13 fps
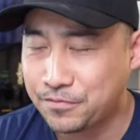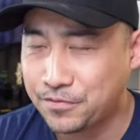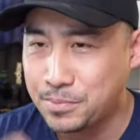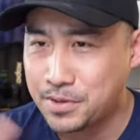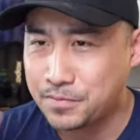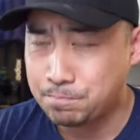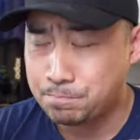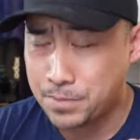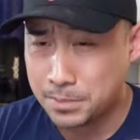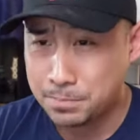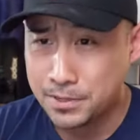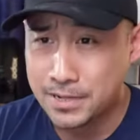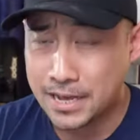familiar
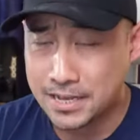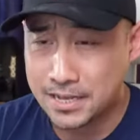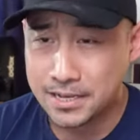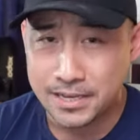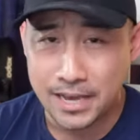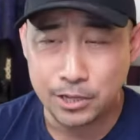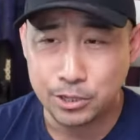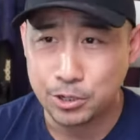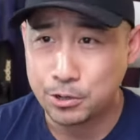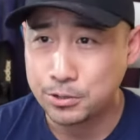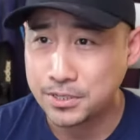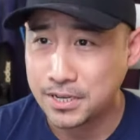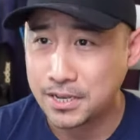people like
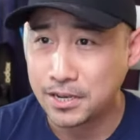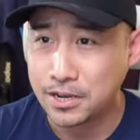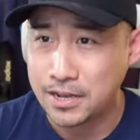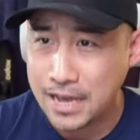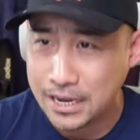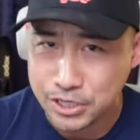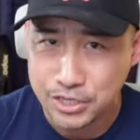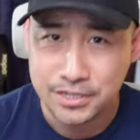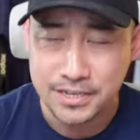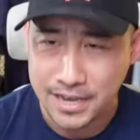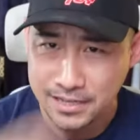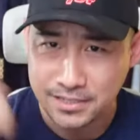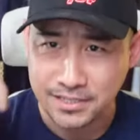Kato's collection.
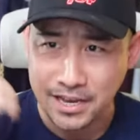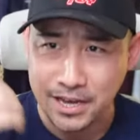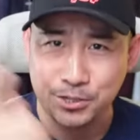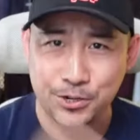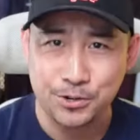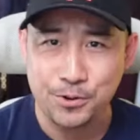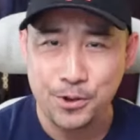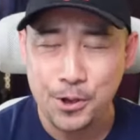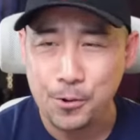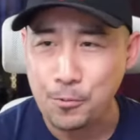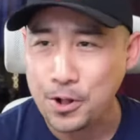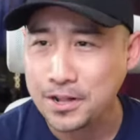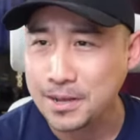Yes, Kato,
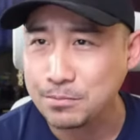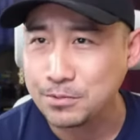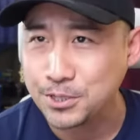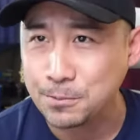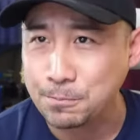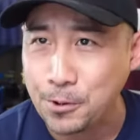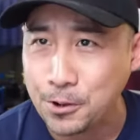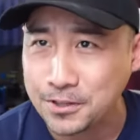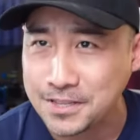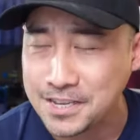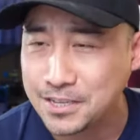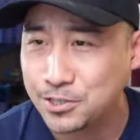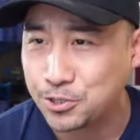welcome to support
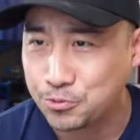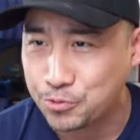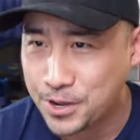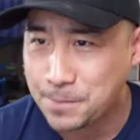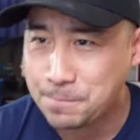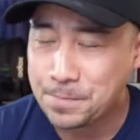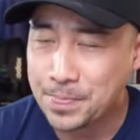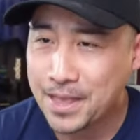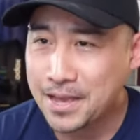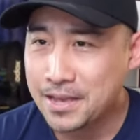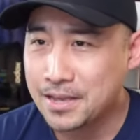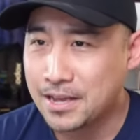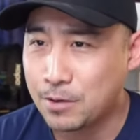this stream.
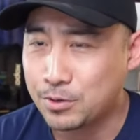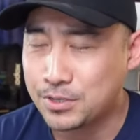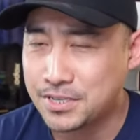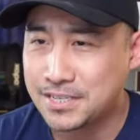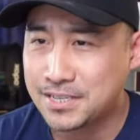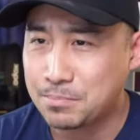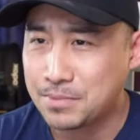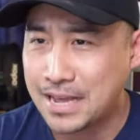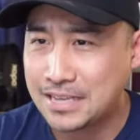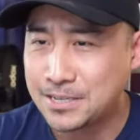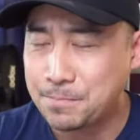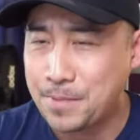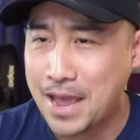We see some
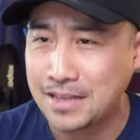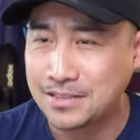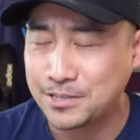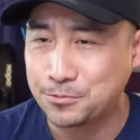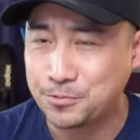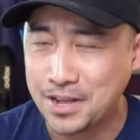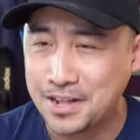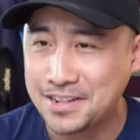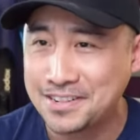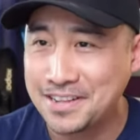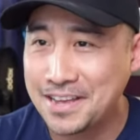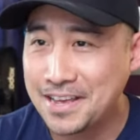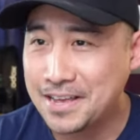laser pens as
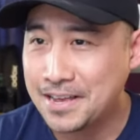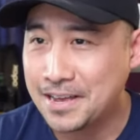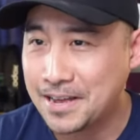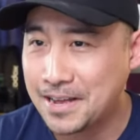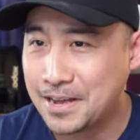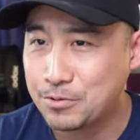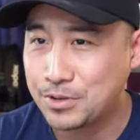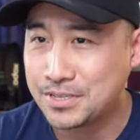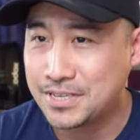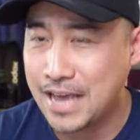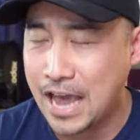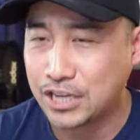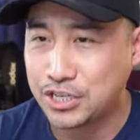well. We
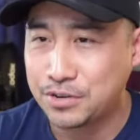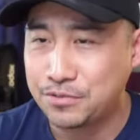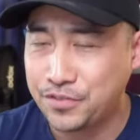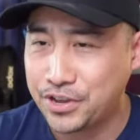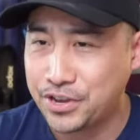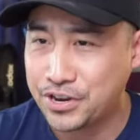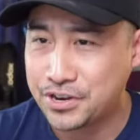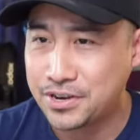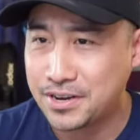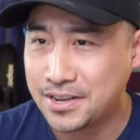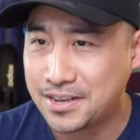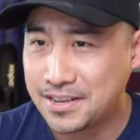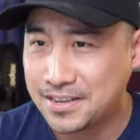see action
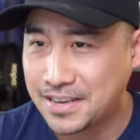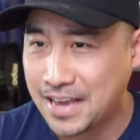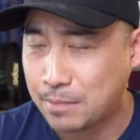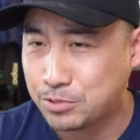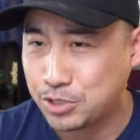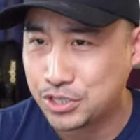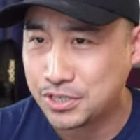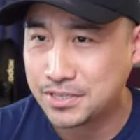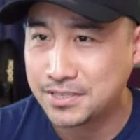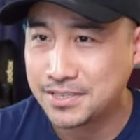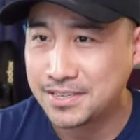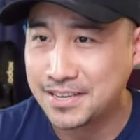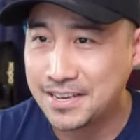figure
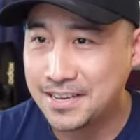captures.